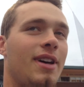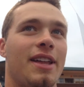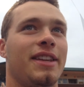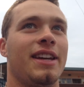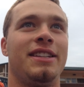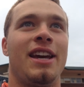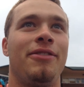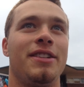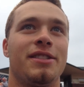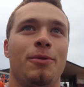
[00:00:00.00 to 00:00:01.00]
I think it
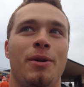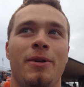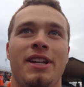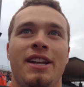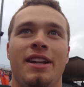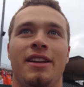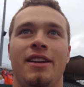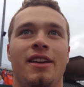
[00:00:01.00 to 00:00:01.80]
definitely is the win we needed.